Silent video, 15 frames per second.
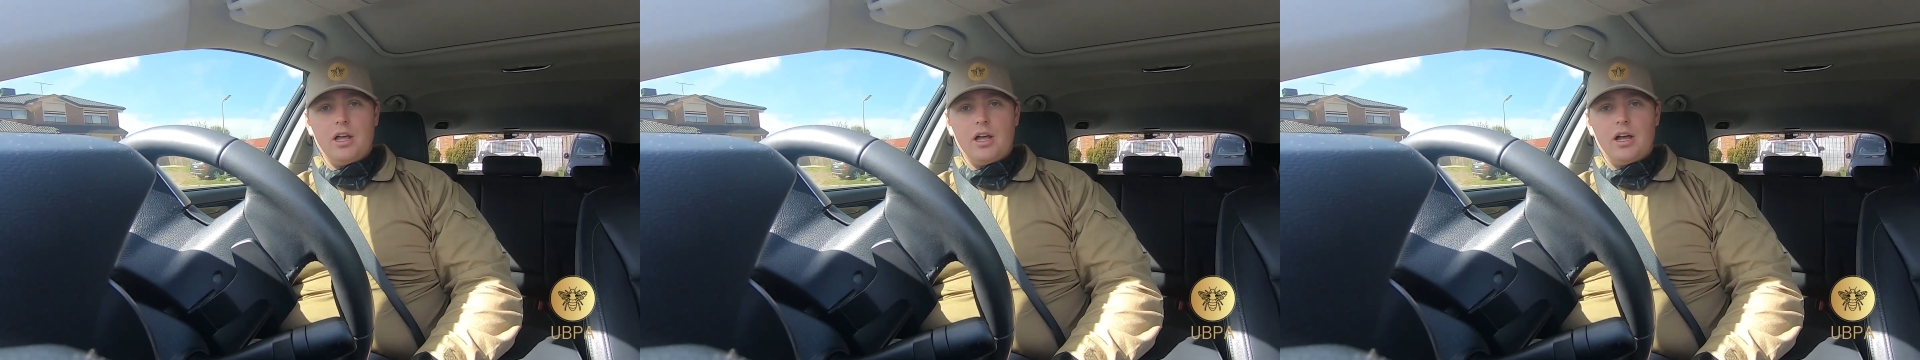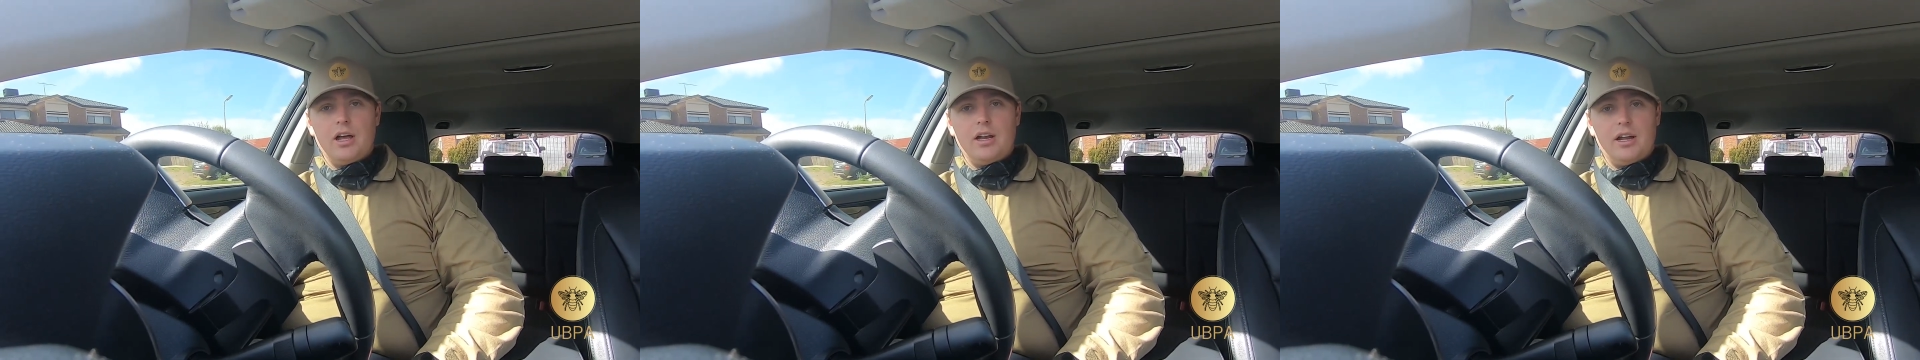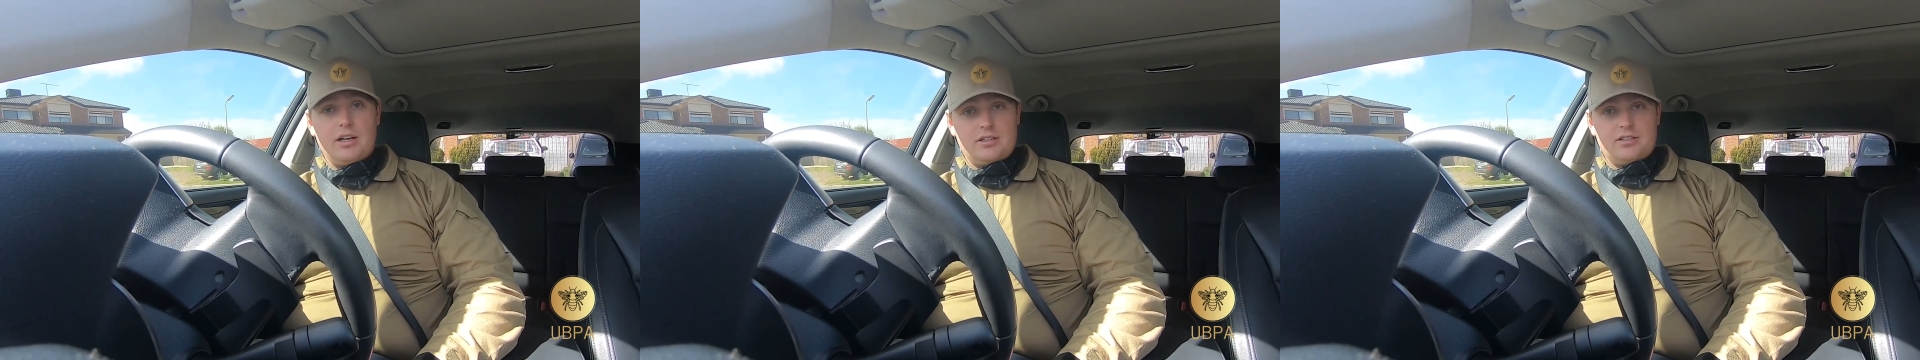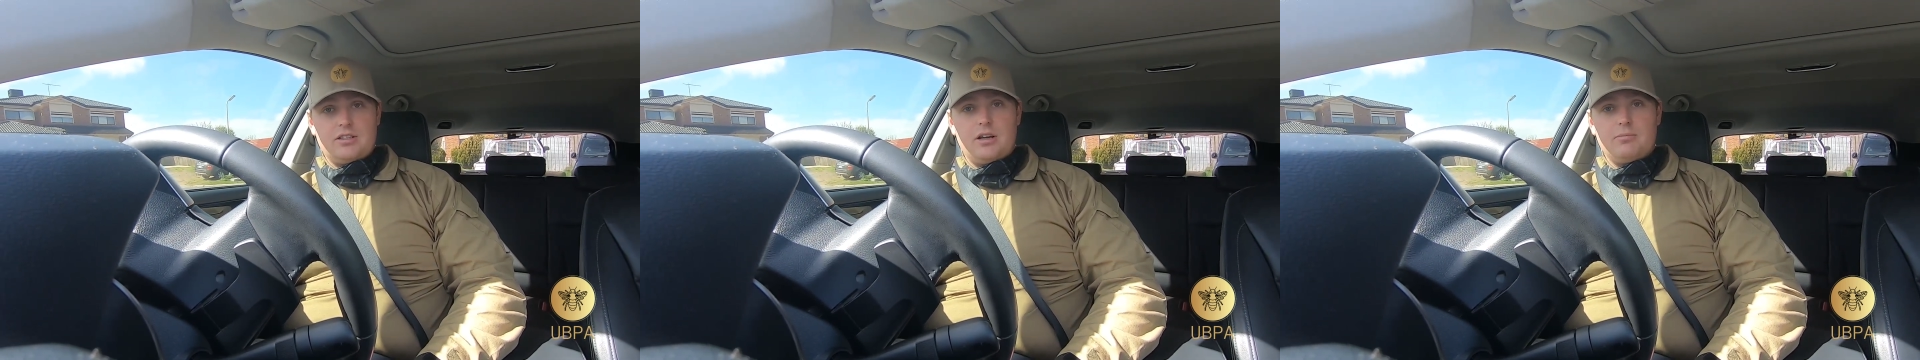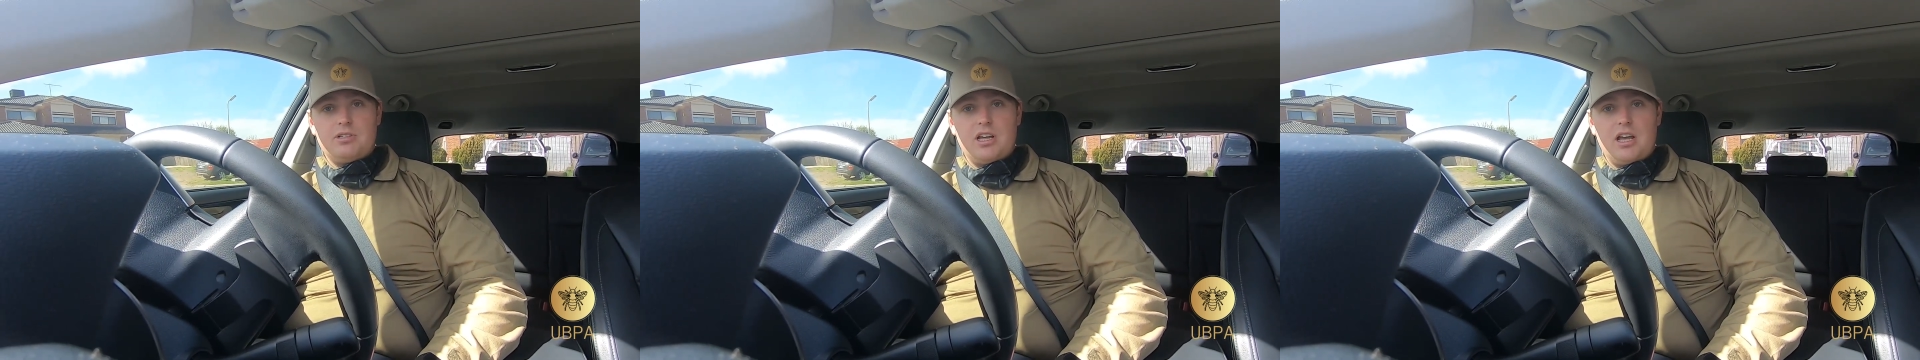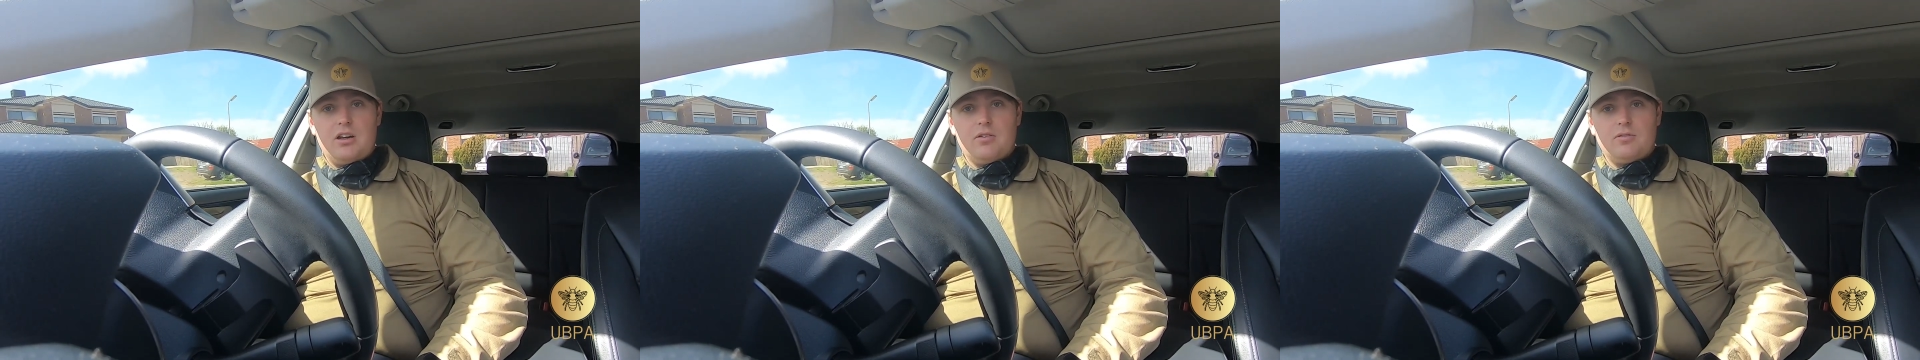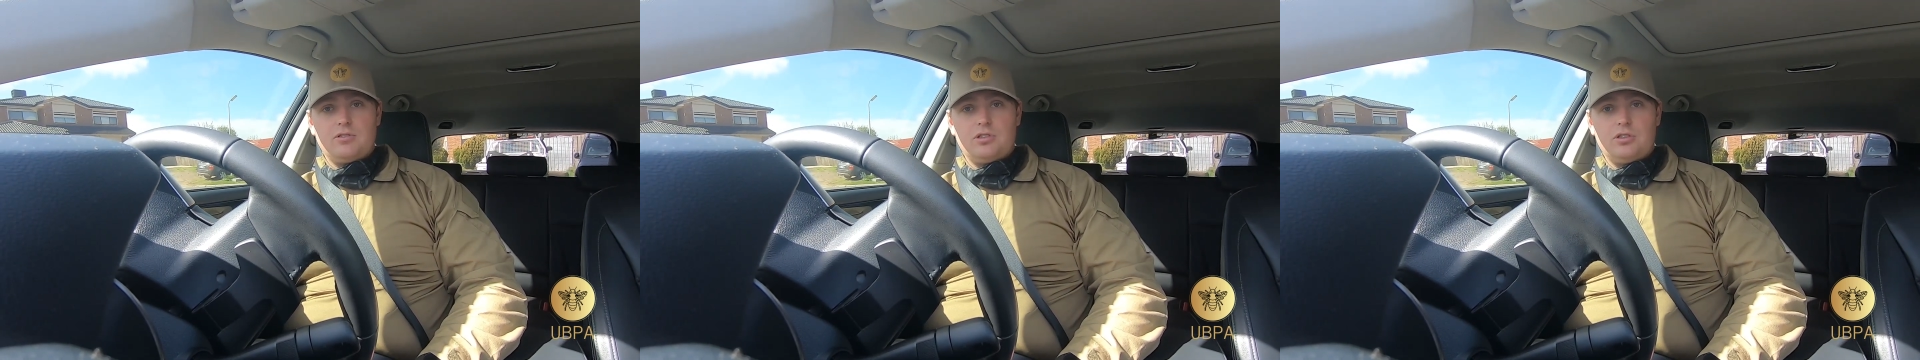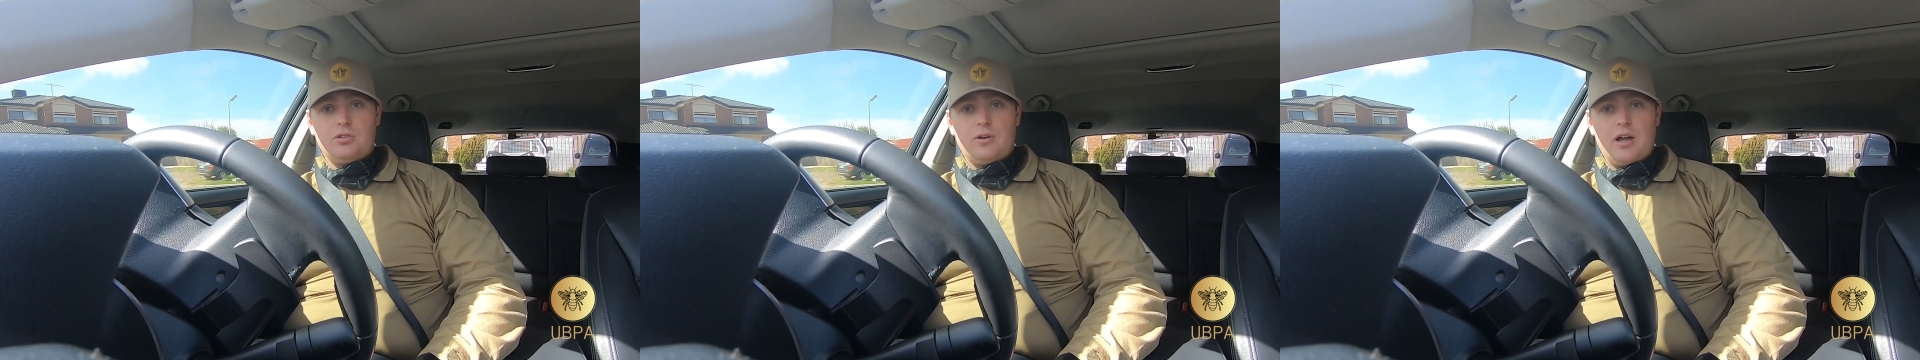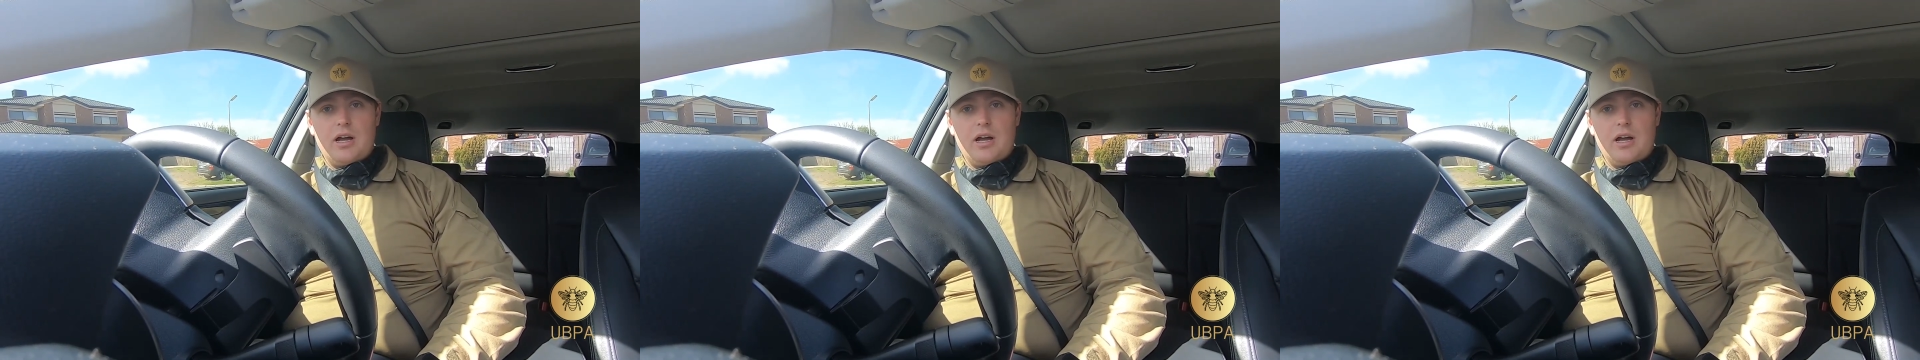Now it's time to head off to